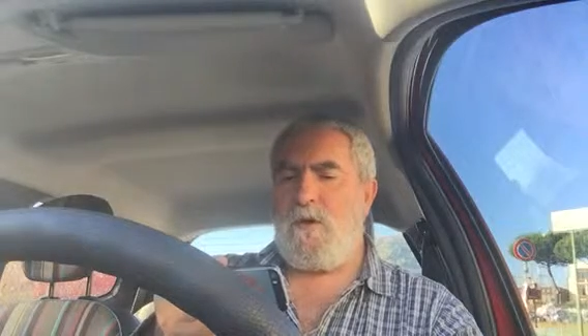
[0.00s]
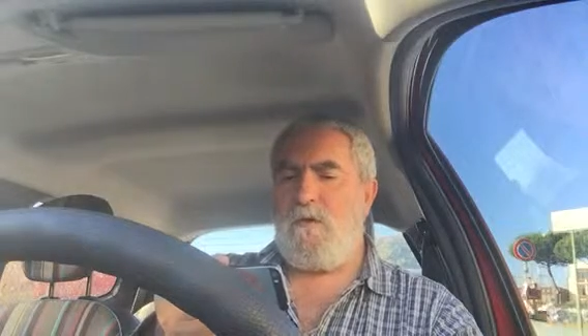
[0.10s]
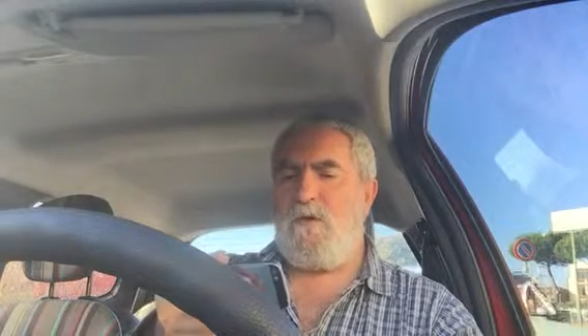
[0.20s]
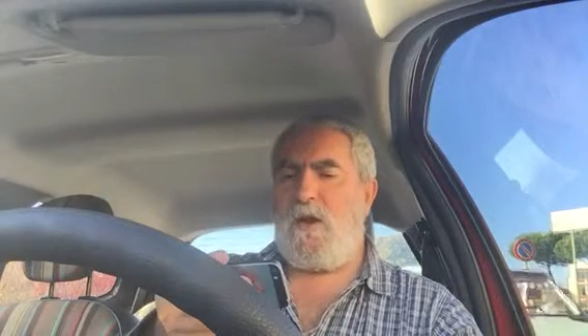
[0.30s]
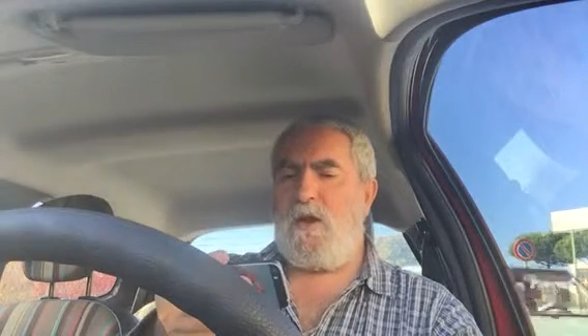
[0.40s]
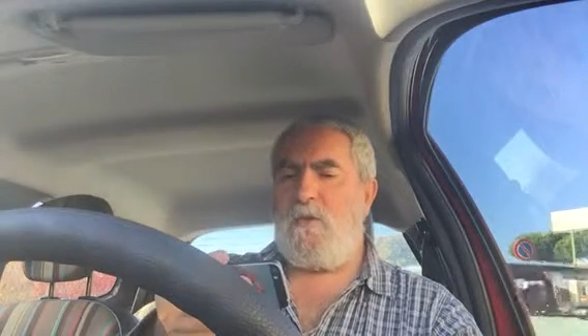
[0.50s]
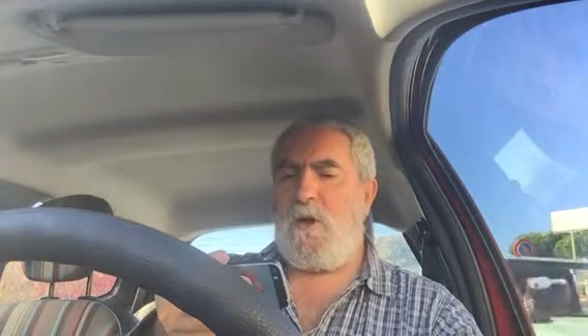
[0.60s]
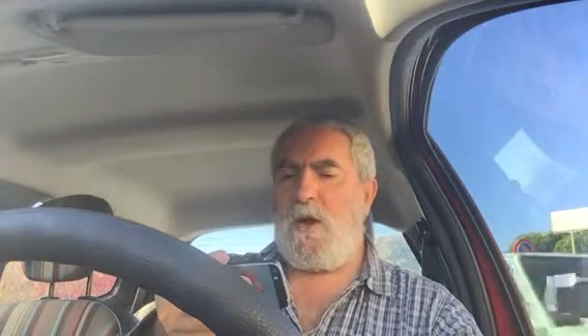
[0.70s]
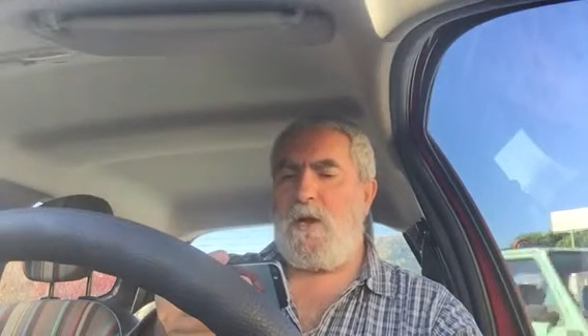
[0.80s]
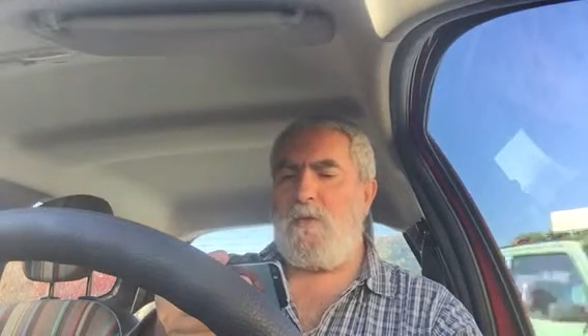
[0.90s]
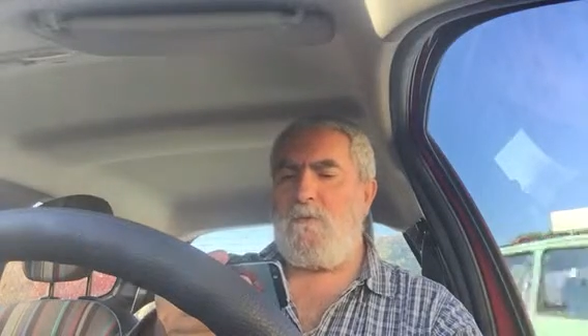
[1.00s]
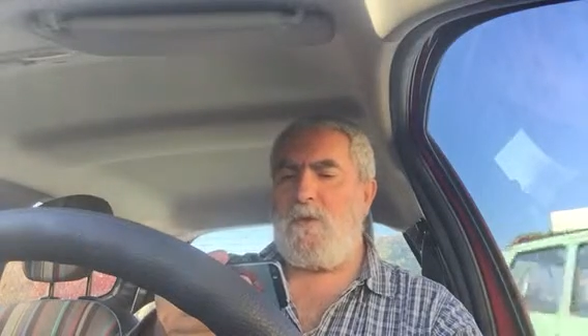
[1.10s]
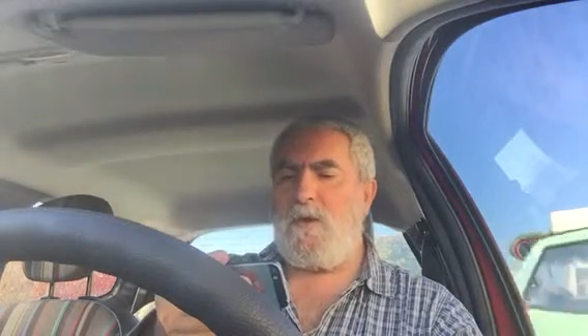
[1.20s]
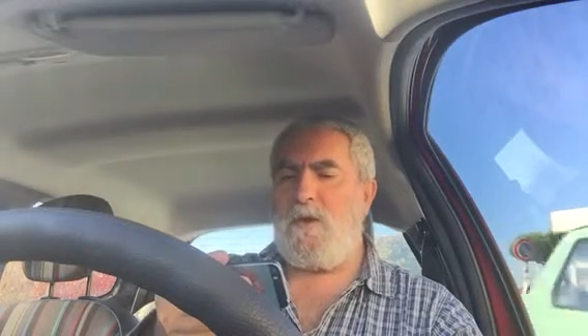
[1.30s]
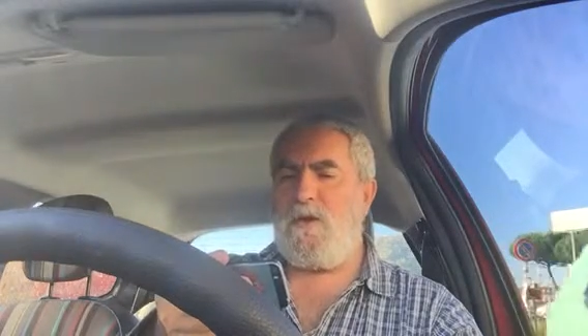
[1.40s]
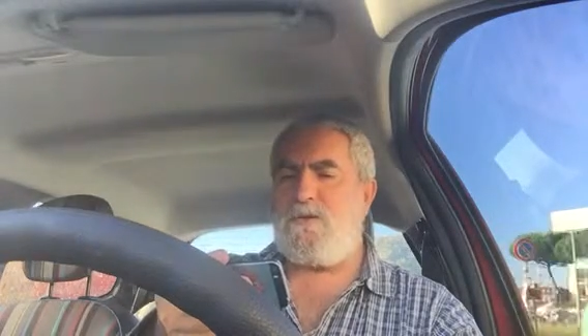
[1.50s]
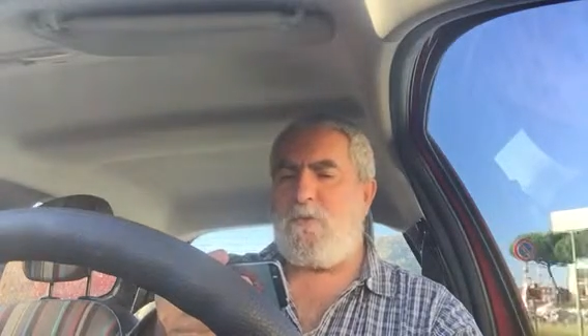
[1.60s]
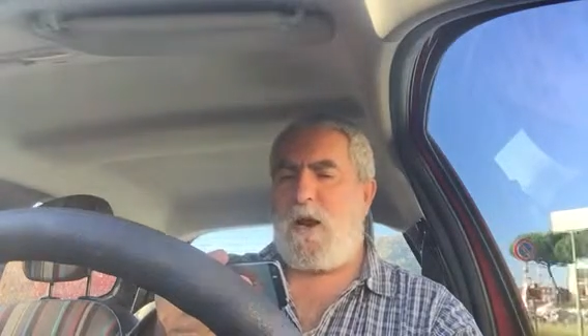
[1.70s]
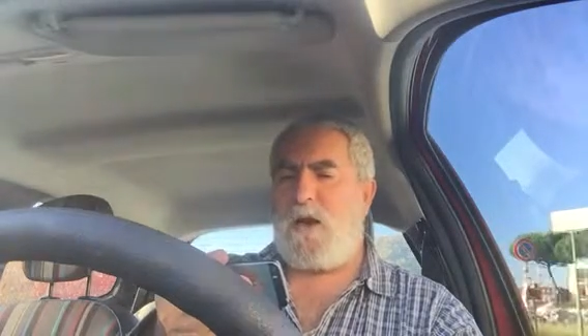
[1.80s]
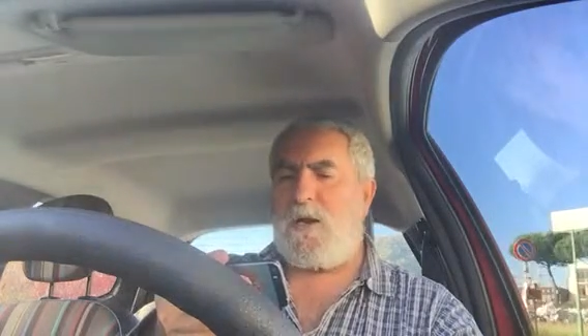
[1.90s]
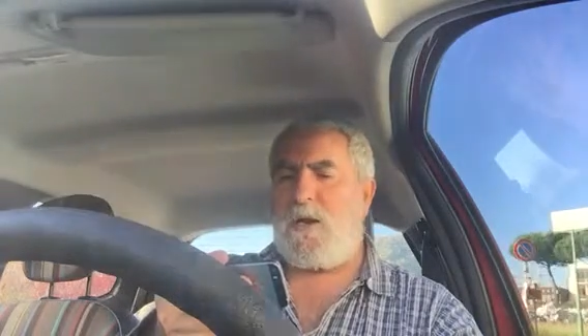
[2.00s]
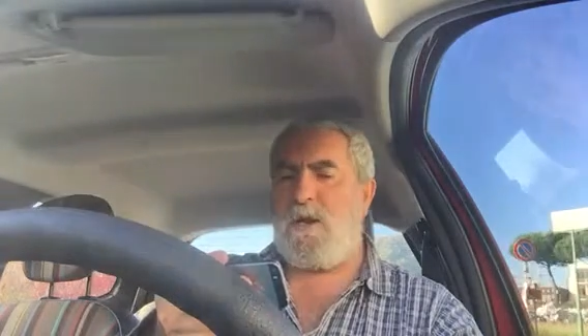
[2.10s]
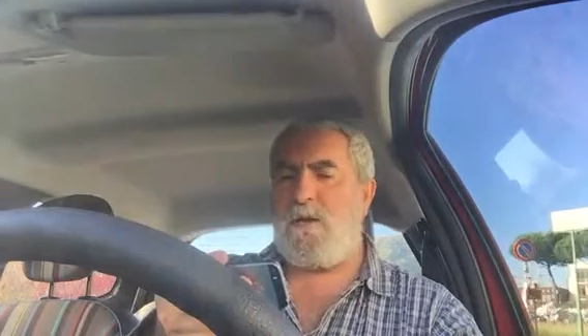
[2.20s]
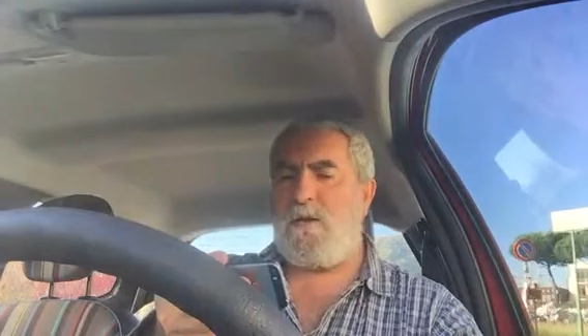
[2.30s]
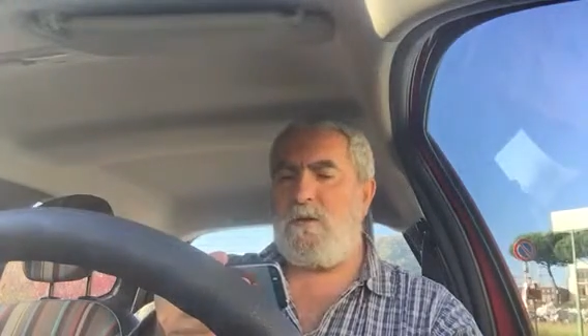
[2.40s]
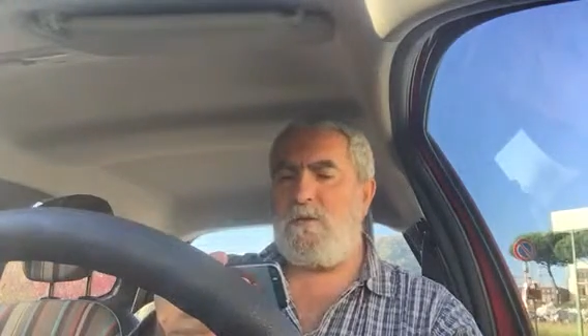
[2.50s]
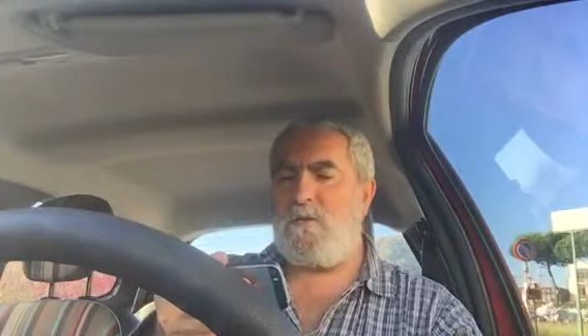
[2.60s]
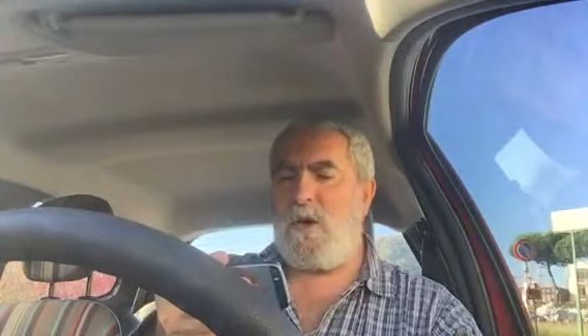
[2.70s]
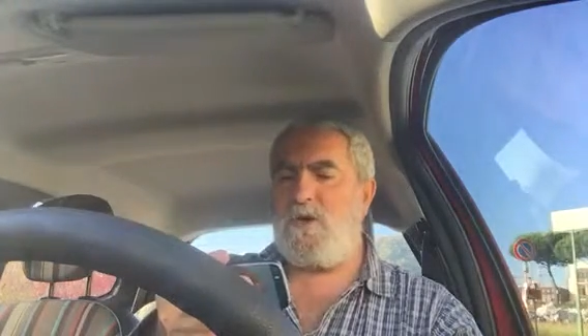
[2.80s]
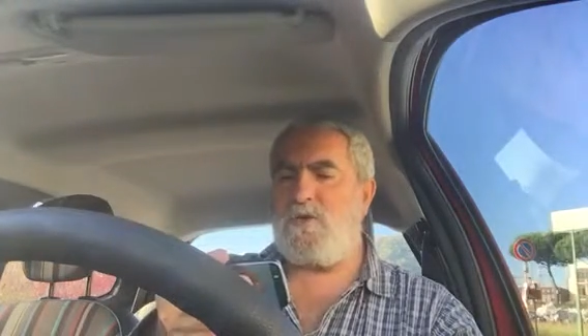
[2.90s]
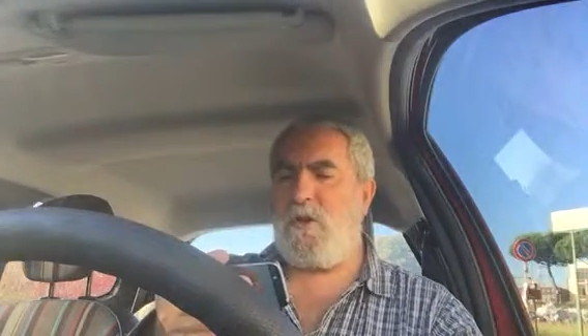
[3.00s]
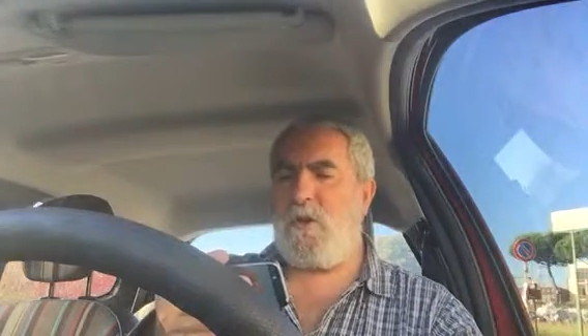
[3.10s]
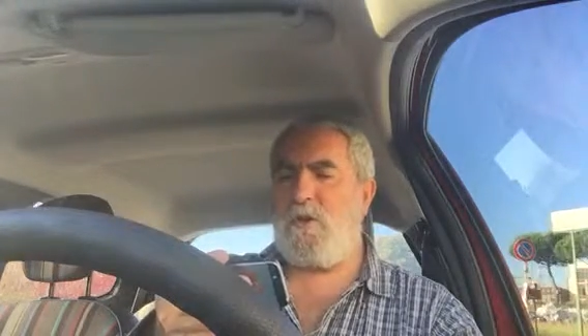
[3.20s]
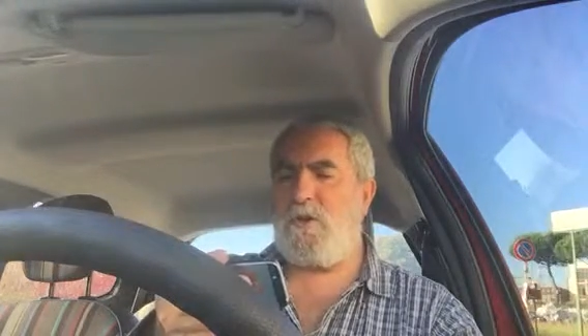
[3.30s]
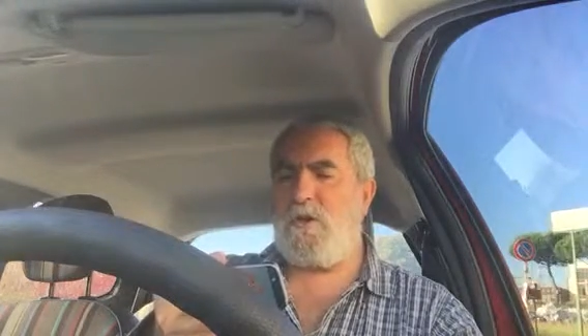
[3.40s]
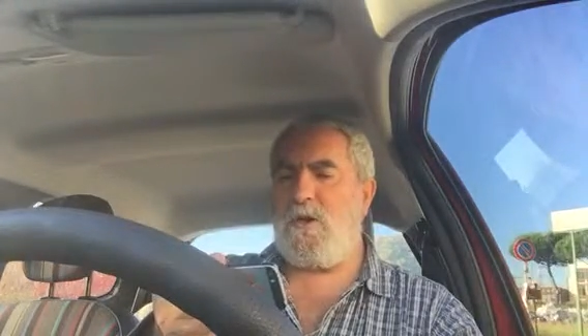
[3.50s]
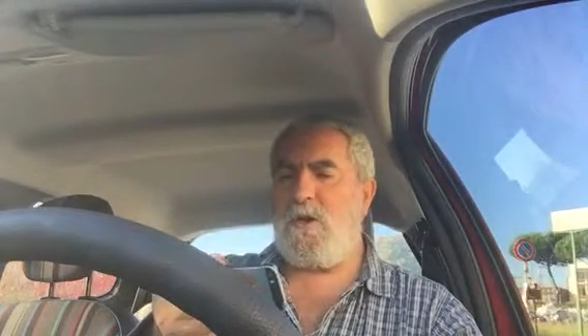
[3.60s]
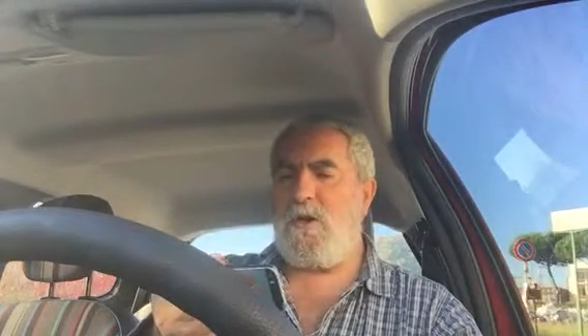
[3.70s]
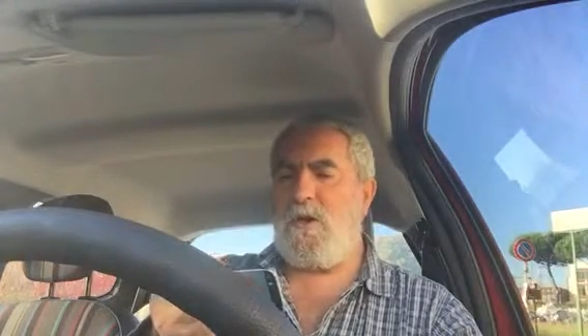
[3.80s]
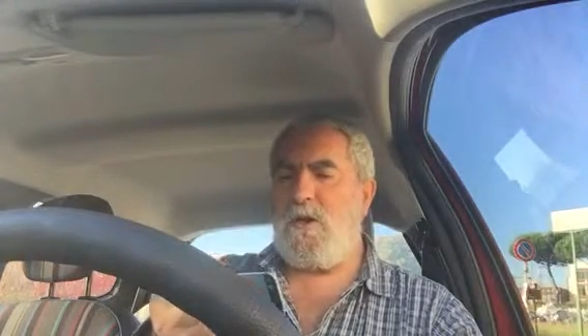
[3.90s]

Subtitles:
If anyway he is drunken, threshold